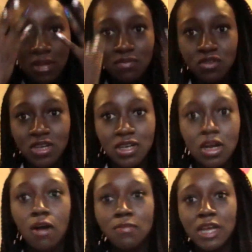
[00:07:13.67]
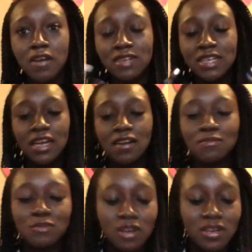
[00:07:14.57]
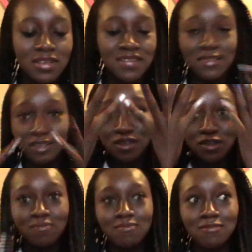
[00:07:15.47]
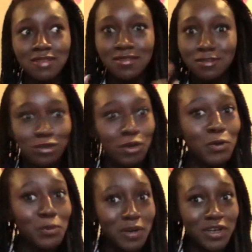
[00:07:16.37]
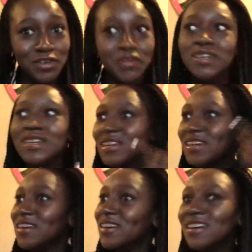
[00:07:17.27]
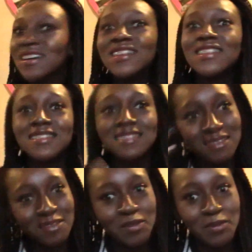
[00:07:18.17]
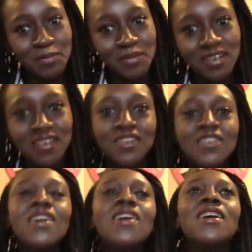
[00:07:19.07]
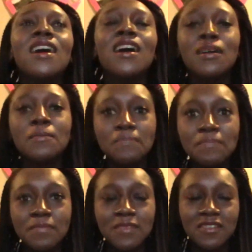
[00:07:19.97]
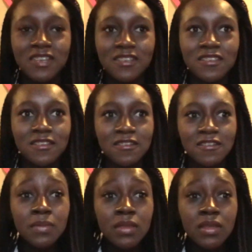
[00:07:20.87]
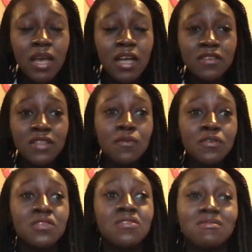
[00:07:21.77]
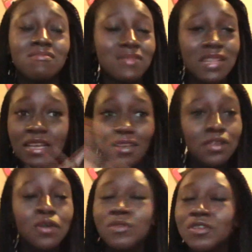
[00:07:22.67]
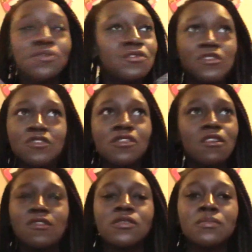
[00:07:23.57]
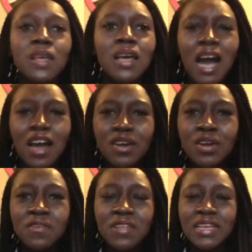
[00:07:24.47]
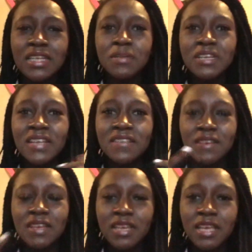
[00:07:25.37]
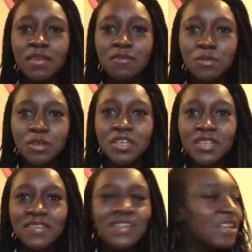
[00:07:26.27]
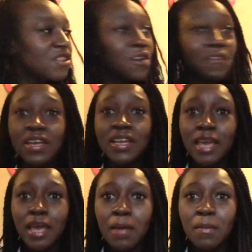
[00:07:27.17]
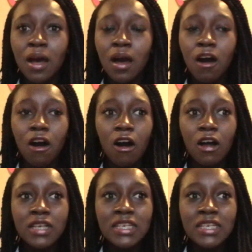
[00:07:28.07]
I'm trying to calm down right now. I'm trying, because this is too much. This is too much. Okay, so yeah, so that was like No Mercy was just awesome. I don't know if like anybody has fan cams where you can see, because I saw a fan cam on